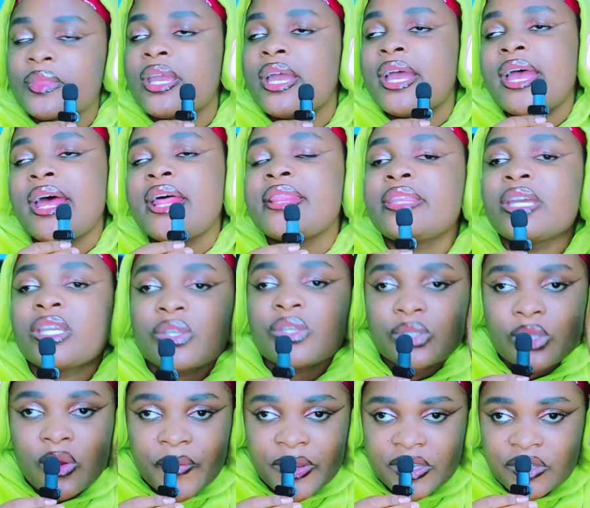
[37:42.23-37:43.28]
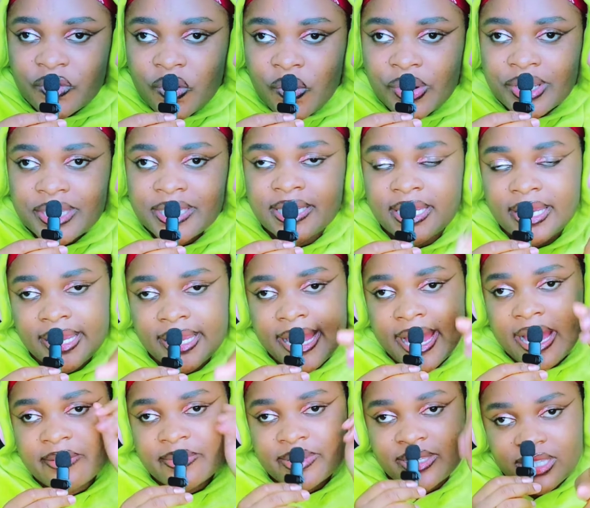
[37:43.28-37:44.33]
And thank you so much for watching.
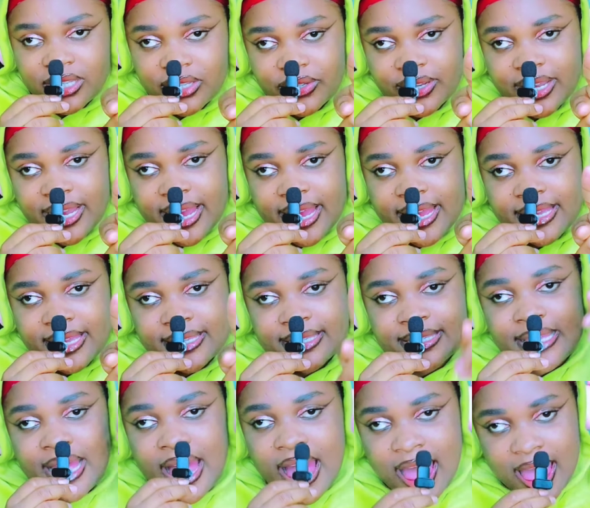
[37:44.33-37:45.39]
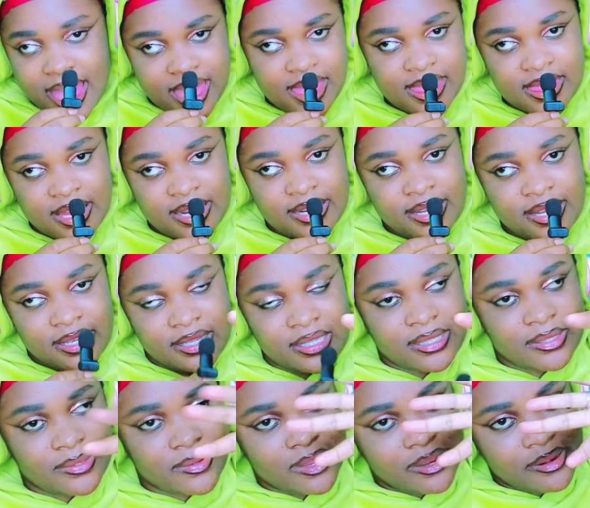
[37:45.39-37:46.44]
I will see you guys in the next
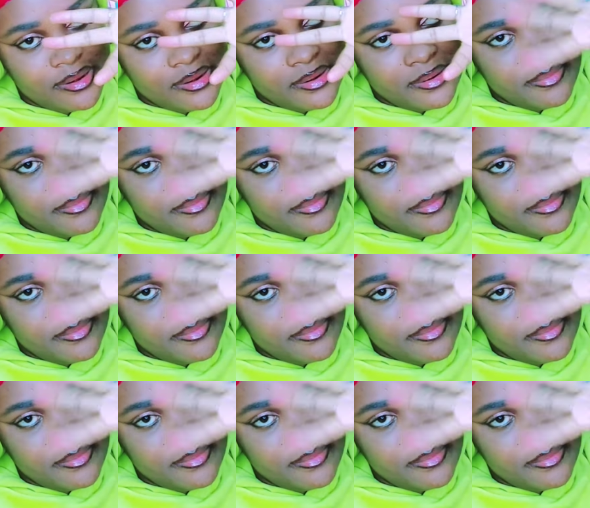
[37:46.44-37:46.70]
one.